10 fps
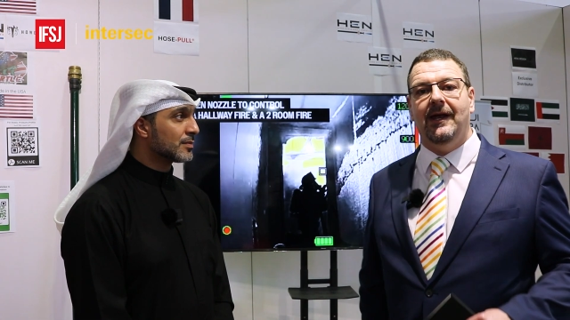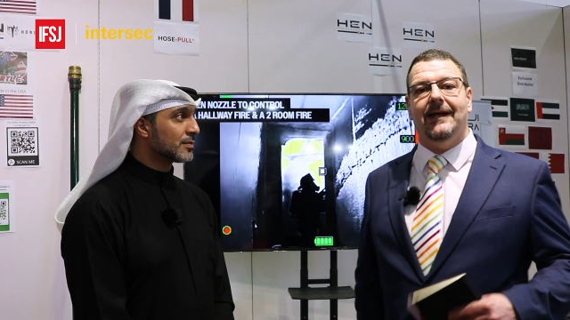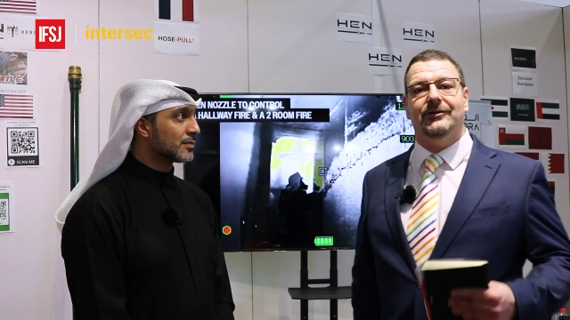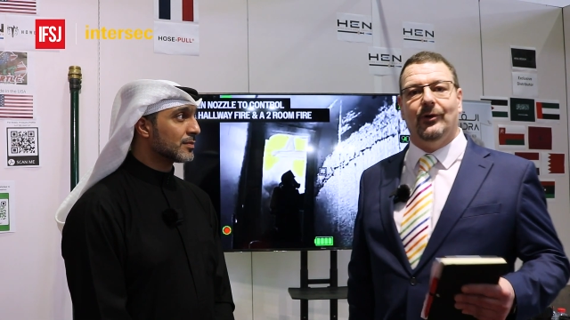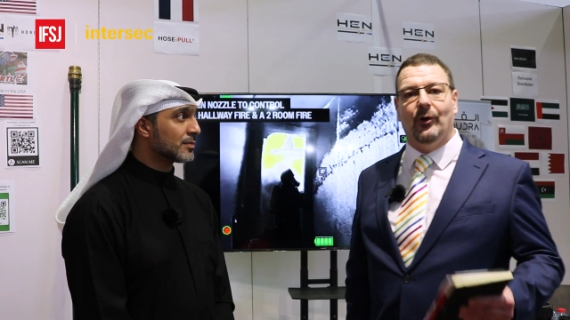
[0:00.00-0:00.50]

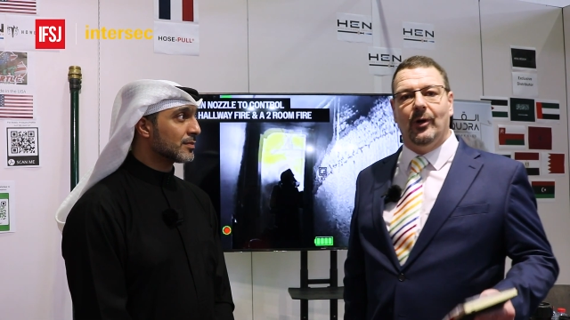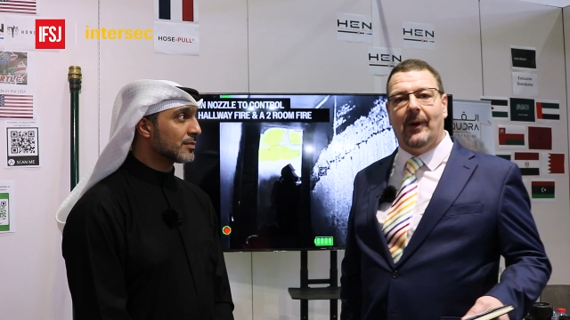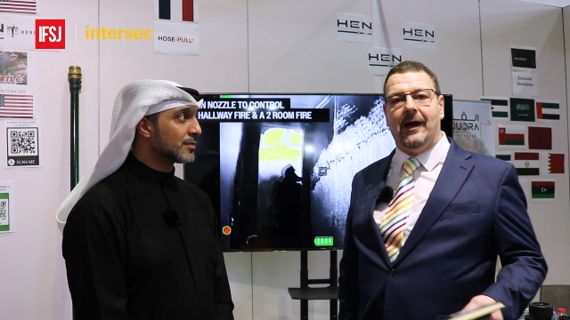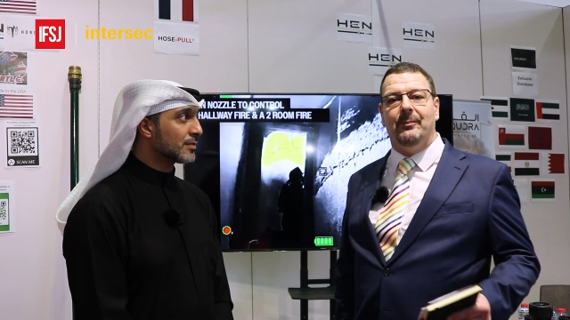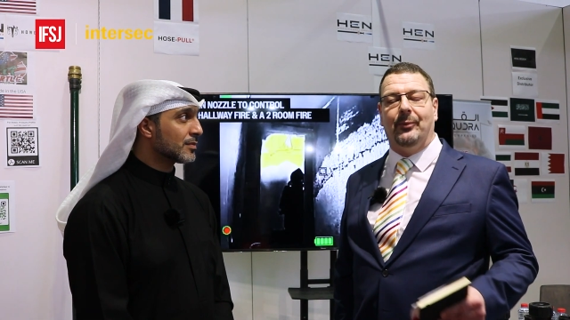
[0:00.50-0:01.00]
Speaker 1: It's all
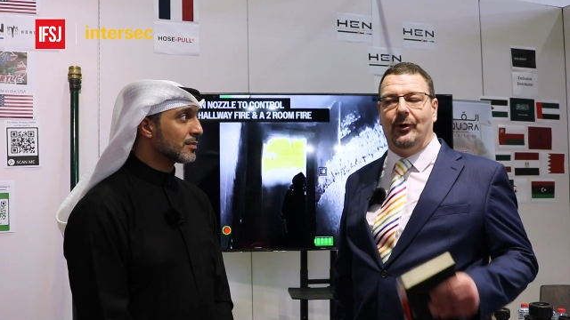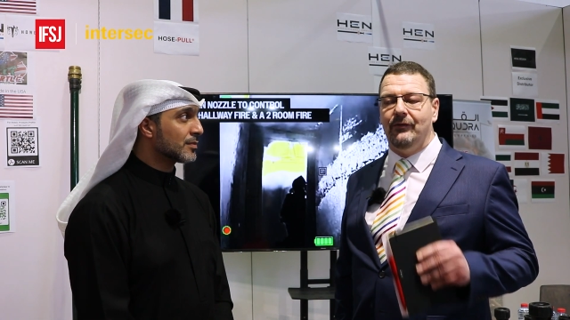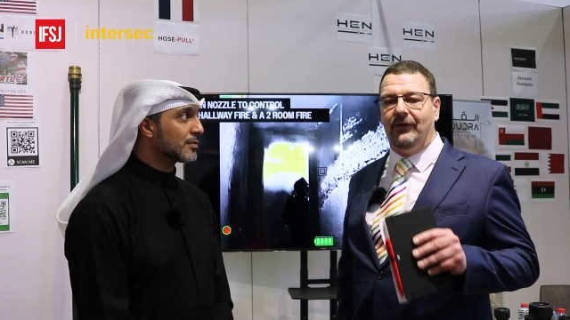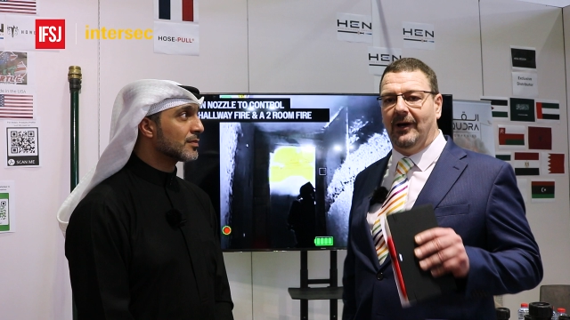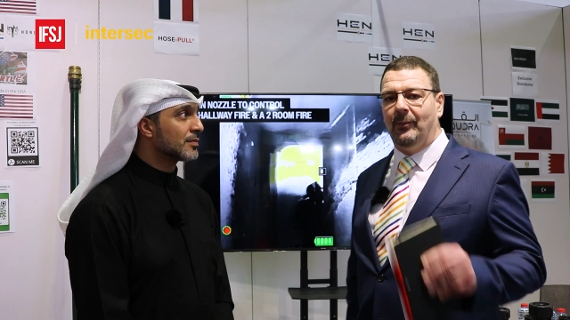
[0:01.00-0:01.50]
about
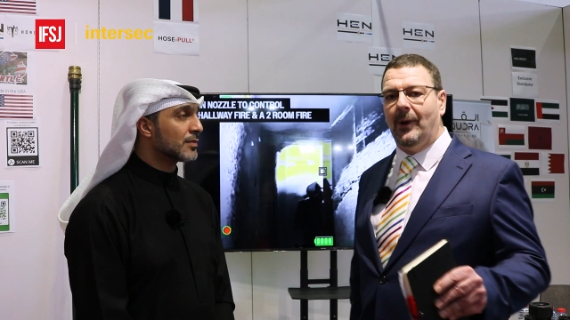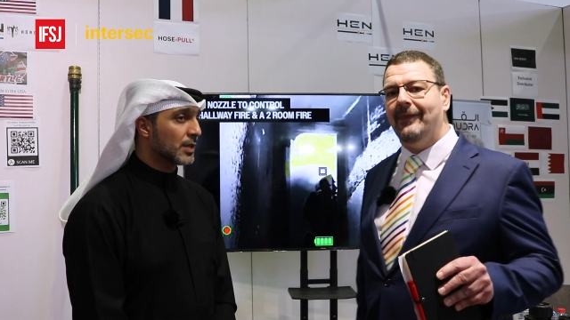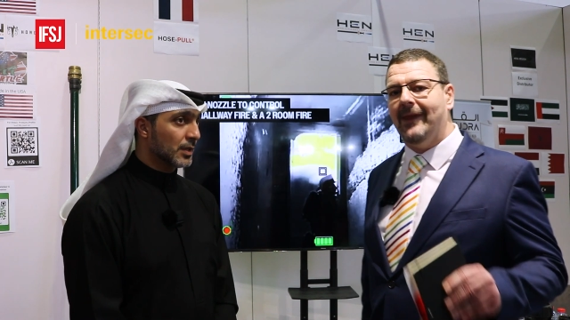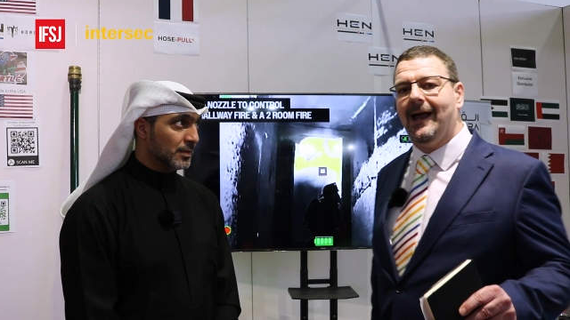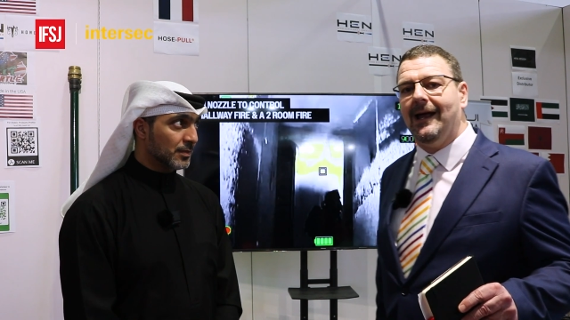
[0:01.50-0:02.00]
improving. And
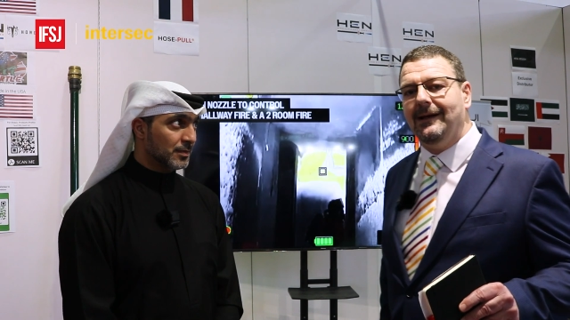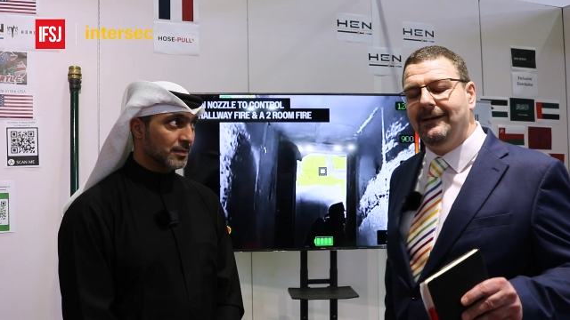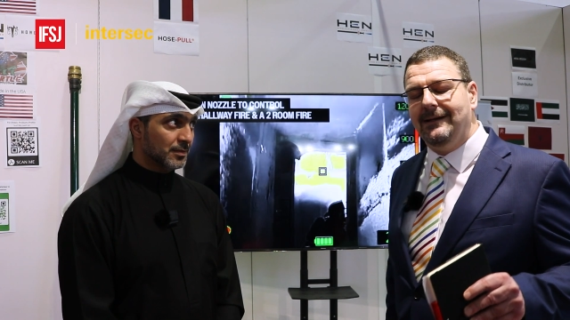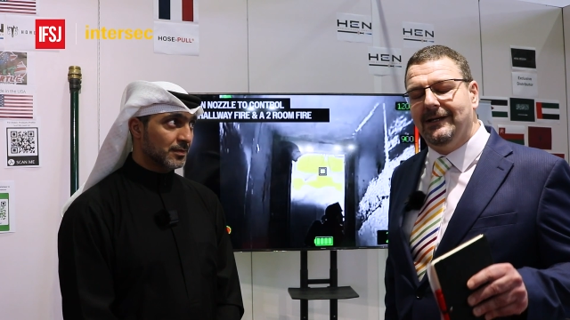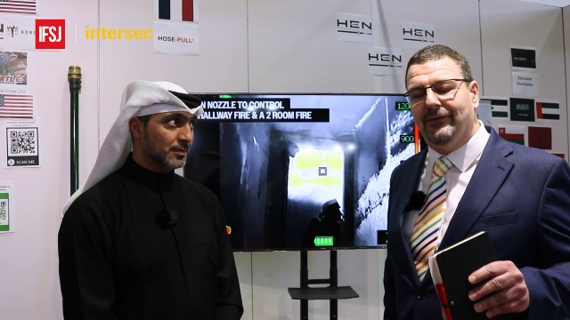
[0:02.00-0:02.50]
when that
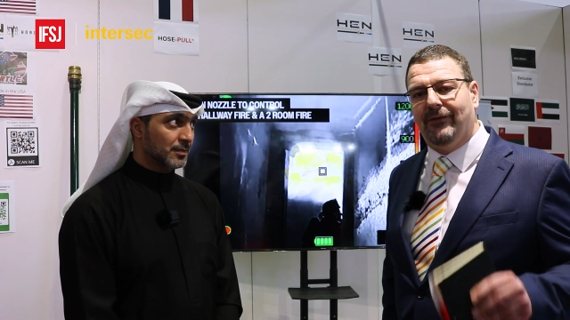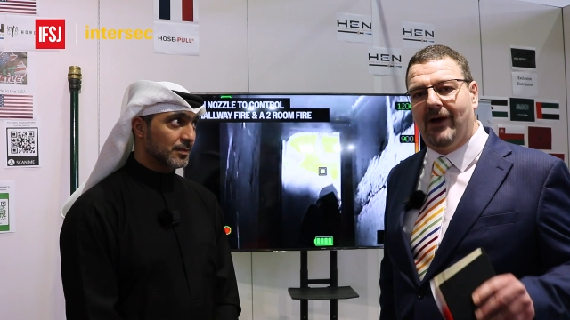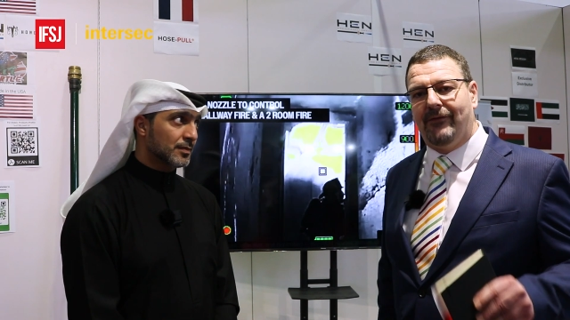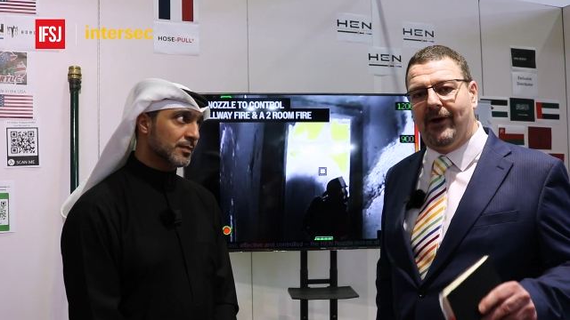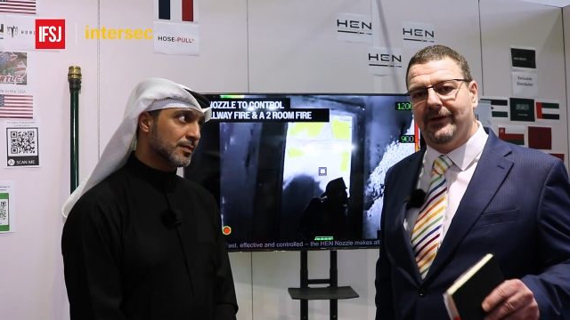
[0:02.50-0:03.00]
is
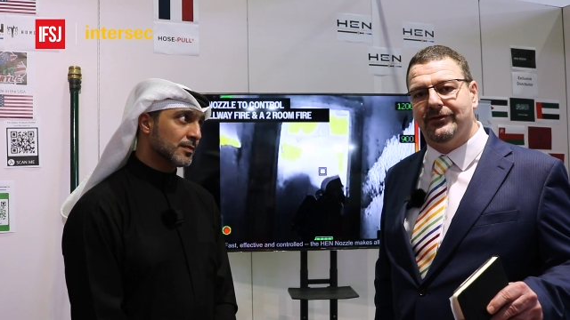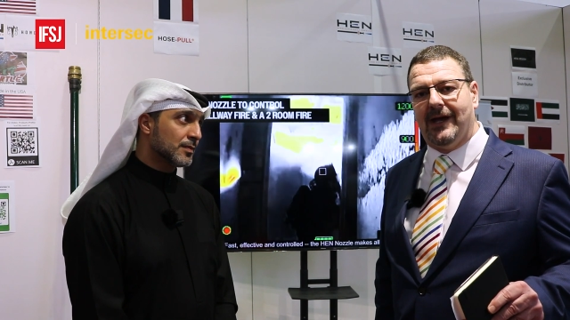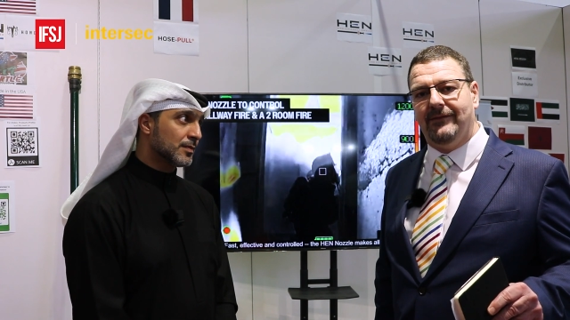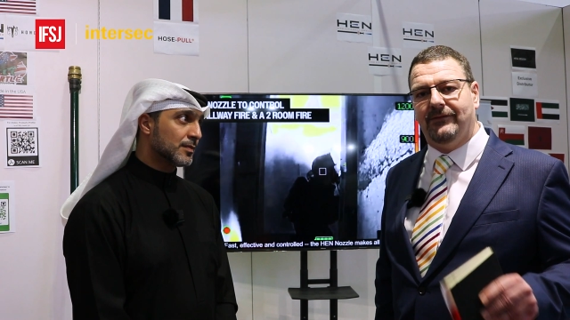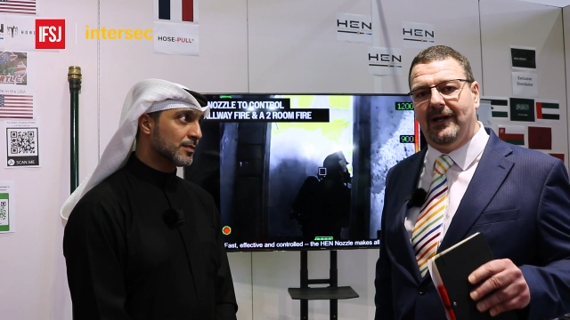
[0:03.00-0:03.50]
firefighter
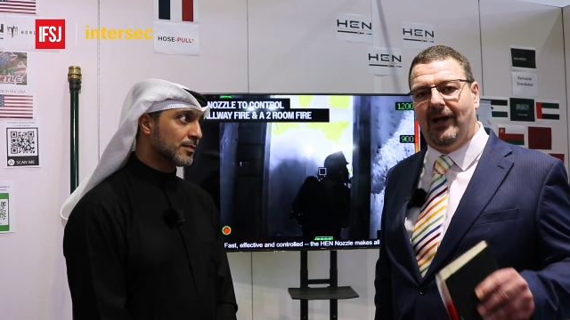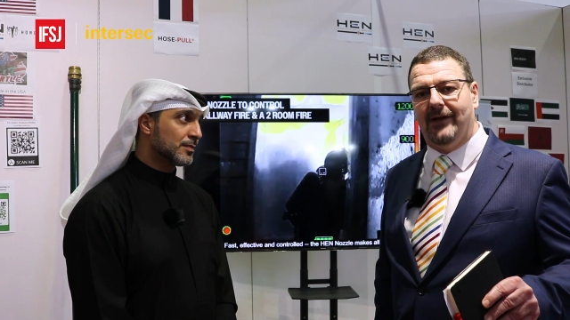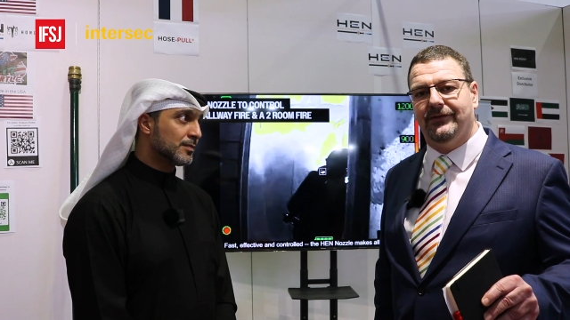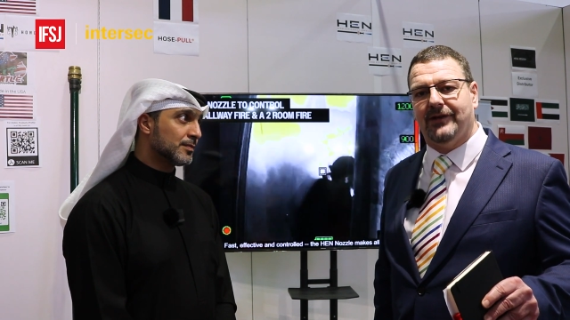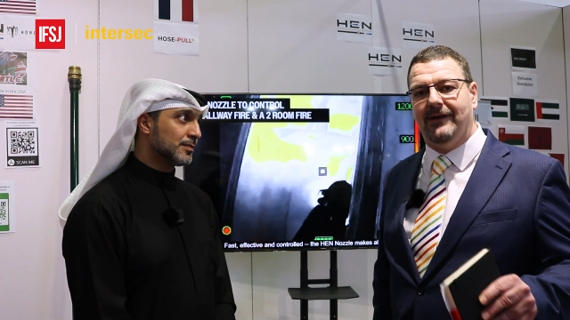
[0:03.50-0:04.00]
safety,
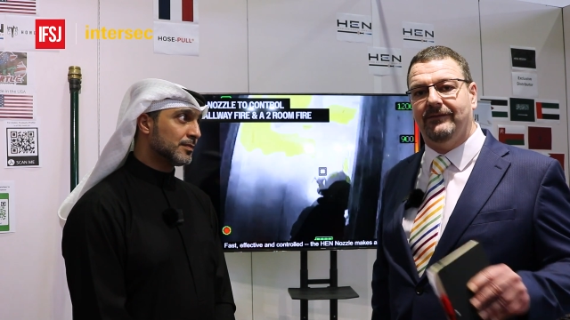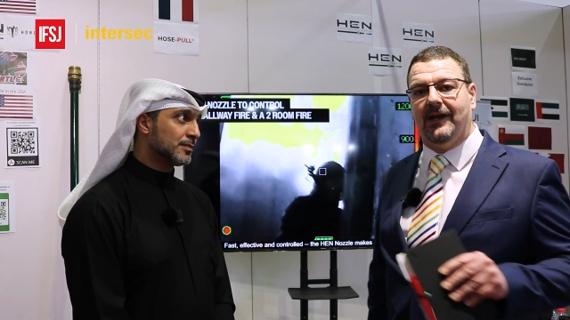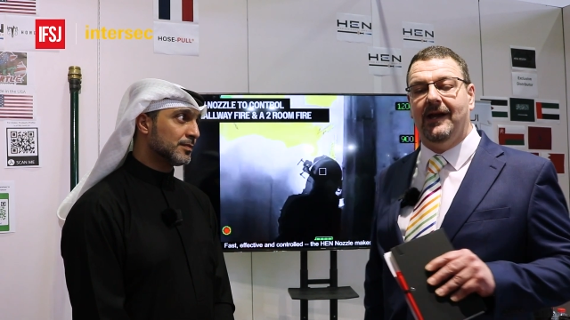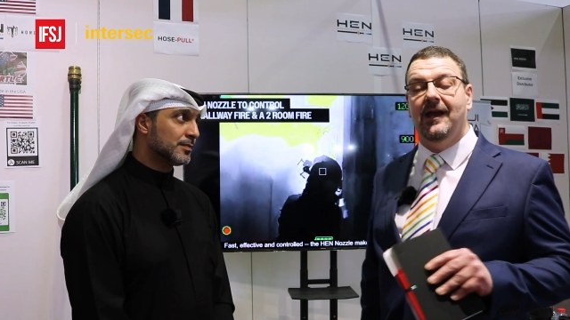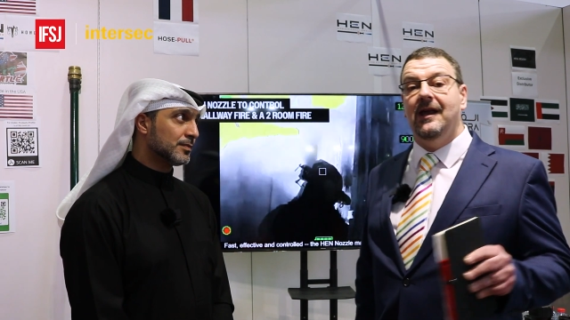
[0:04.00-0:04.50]
life safety,